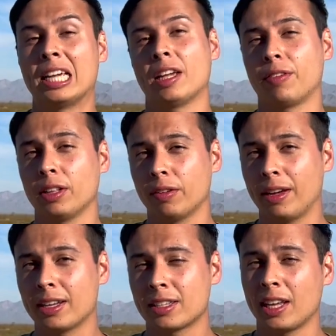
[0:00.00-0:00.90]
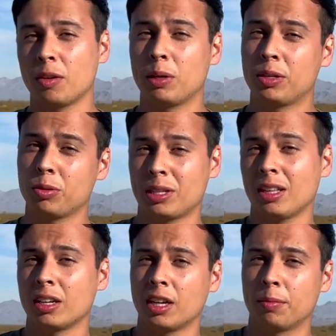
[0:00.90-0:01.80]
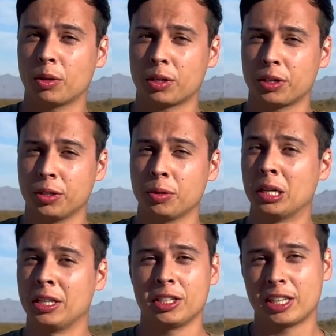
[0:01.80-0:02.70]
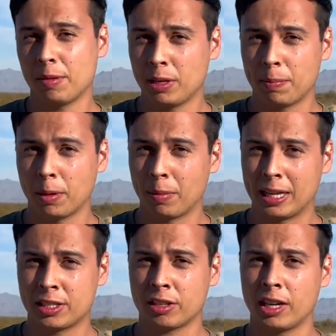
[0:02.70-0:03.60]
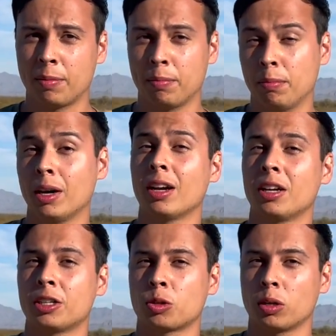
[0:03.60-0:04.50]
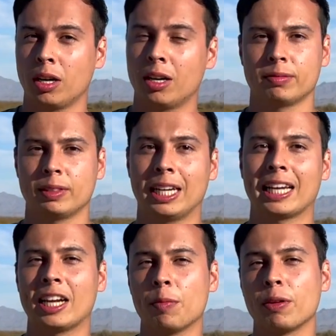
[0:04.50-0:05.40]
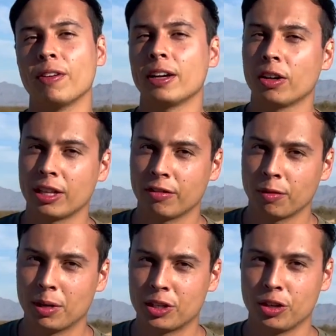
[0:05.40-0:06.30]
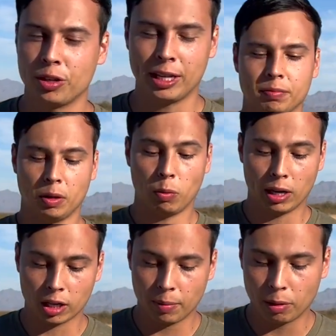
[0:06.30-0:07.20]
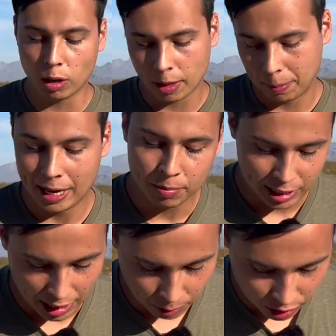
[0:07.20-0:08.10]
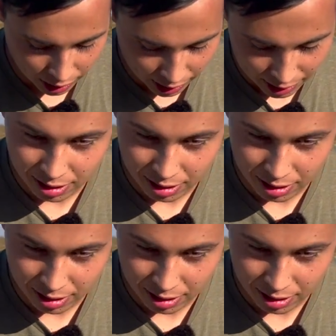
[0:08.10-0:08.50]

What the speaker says: If you live out of state, we do sell on Gunbroker too. Just hit me up on my Instagram, mud_gunner, and I can help you find all the information you need. But we are gonna be running PMC ammo today. This